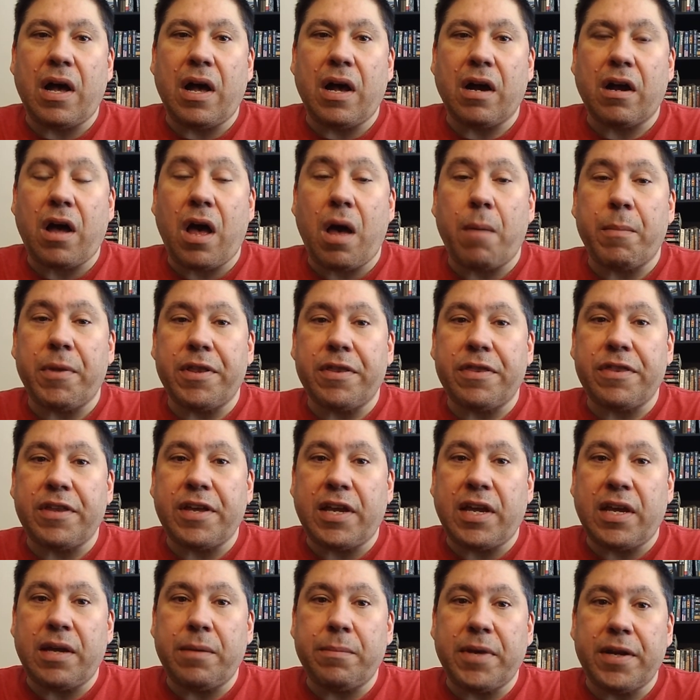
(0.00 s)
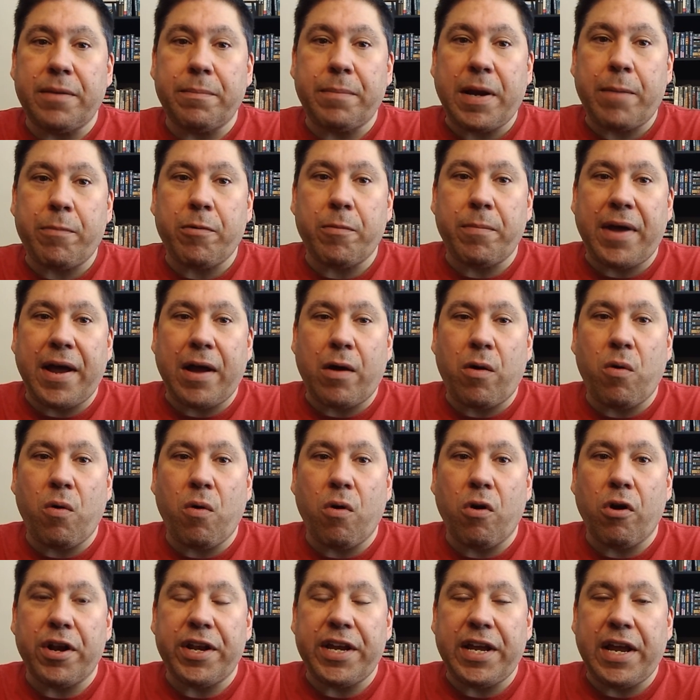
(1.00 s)
common theme in paperback
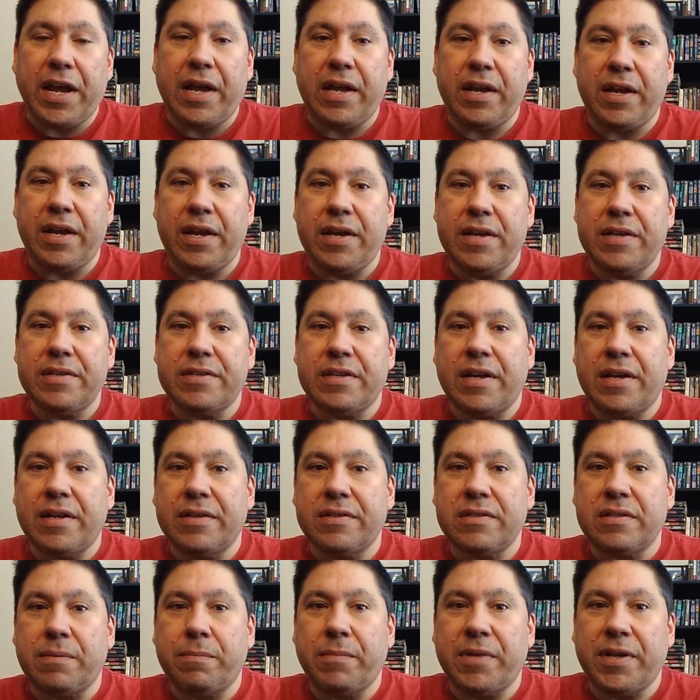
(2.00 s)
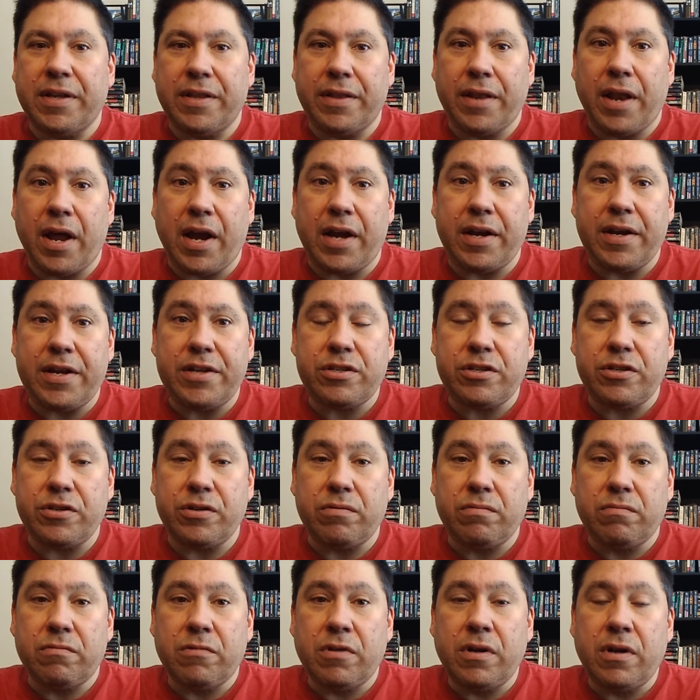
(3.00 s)
horror in the 80s and some in the 90s
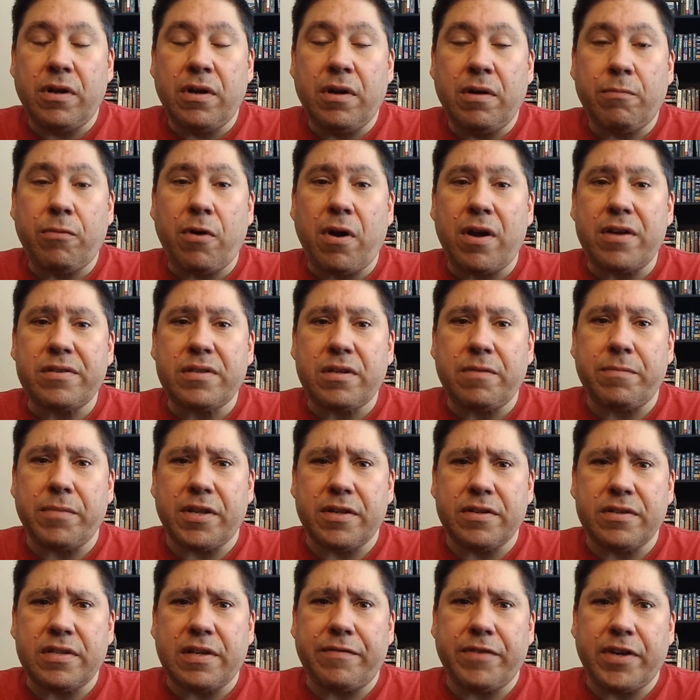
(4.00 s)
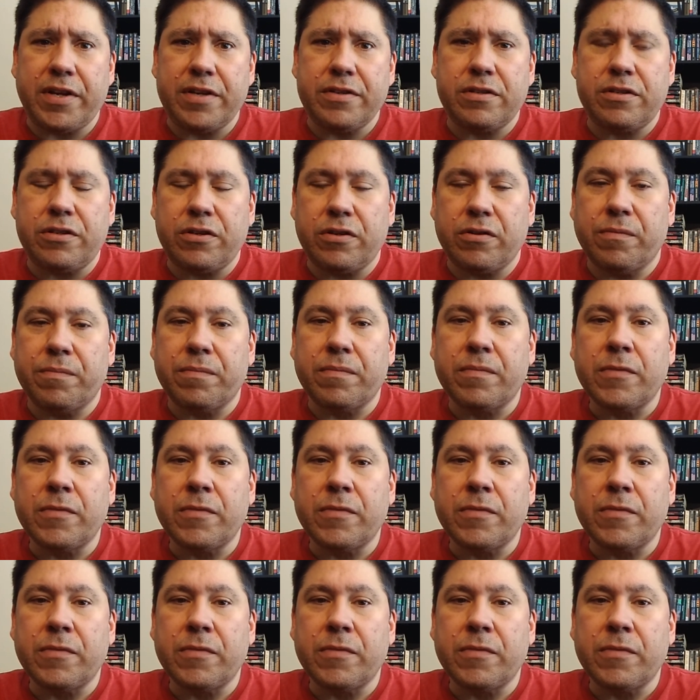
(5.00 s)
too. Probably some in the 70s too.